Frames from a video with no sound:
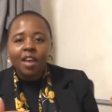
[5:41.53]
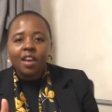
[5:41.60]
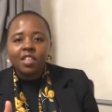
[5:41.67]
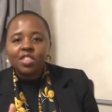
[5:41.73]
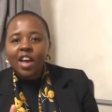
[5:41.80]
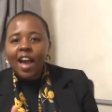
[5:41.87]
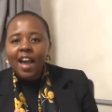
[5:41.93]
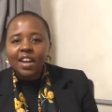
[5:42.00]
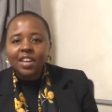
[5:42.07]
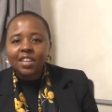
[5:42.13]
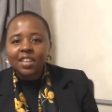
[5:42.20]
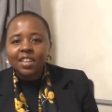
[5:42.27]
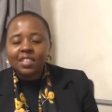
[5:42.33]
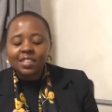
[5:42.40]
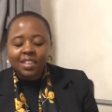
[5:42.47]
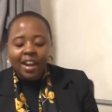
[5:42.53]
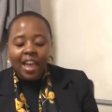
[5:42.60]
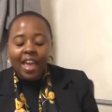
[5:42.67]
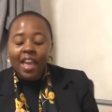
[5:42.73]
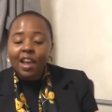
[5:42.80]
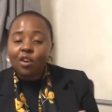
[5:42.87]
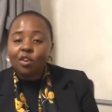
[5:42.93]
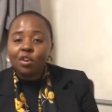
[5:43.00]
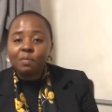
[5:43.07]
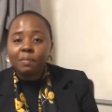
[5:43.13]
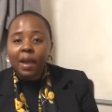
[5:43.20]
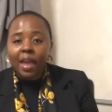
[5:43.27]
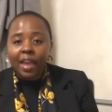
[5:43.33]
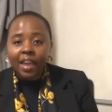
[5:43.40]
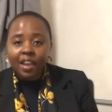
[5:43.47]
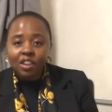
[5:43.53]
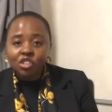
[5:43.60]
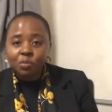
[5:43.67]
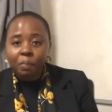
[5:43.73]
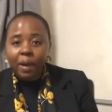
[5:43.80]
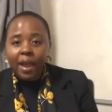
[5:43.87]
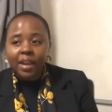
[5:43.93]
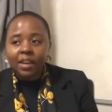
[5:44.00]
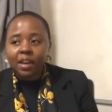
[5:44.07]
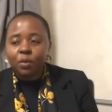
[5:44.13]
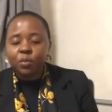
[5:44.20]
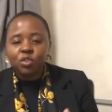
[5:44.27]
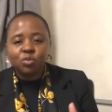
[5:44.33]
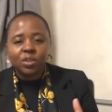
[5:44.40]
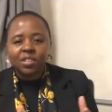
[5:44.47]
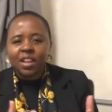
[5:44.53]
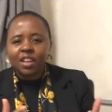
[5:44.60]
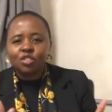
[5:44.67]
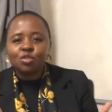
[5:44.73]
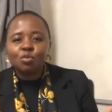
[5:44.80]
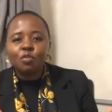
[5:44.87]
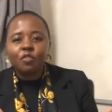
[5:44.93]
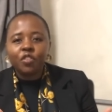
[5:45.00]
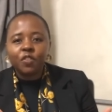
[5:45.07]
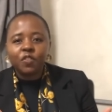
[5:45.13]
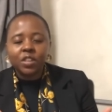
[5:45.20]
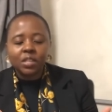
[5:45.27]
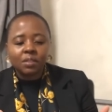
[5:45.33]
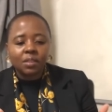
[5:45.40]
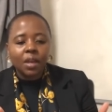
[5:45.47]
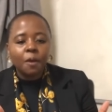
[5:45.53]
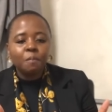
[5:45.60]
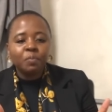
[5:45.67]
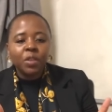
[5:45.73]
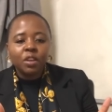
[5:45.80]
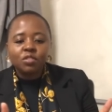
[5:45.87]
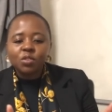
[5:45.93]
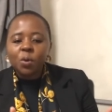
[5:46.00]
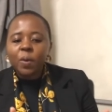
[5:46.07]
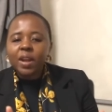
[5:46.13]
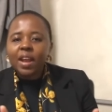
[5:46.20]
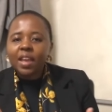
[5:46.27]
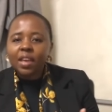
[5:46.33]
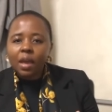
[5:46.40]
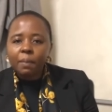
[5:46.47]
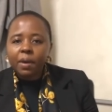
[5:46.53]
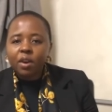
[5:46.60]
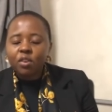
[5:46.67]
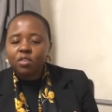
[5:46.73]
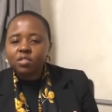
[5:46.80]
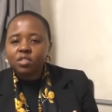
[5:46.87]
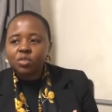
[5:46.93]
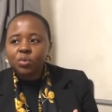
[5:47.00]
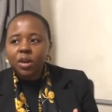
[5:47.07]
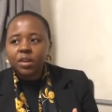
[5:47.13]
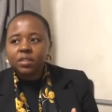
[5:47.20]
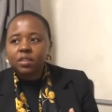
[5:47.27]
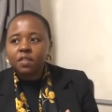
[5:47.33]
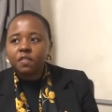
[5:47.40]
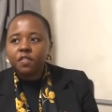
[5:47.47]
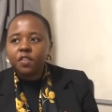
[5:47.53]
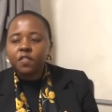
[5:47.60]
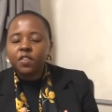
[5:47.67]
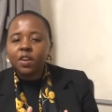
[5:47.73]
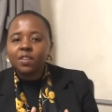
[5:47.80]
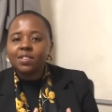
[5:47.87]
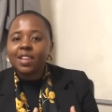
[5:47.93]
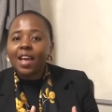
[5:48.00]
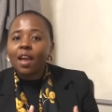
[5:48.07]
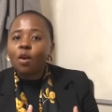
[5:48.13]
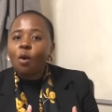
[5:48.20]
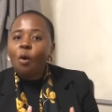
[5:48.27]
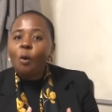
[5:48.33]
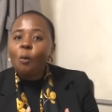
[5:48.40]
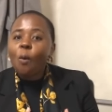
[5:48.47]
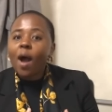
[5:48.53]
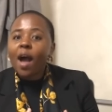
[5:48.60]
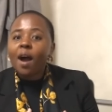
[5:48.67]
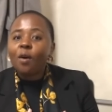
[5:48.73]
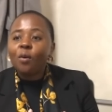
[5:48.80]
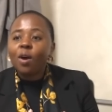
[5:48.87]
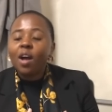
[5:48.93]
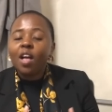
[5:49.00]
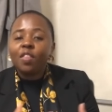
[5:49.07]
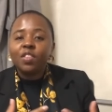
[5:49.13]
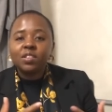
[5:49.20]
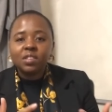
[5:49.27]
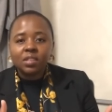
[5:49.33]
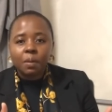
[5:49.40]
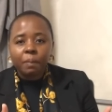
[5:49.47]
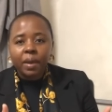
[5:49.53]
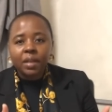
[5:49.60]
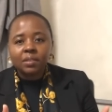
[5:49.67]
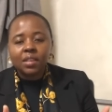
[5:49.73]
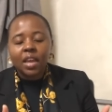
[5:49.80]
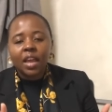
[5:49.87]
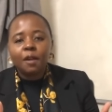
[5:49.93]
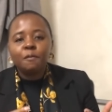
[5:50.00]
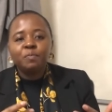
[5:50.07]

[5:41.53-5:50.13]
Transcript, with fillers: the 100 rands that I had on my cash binder, which was like 250s. So when I came across the 250, I was like, oh wow, this is amazing.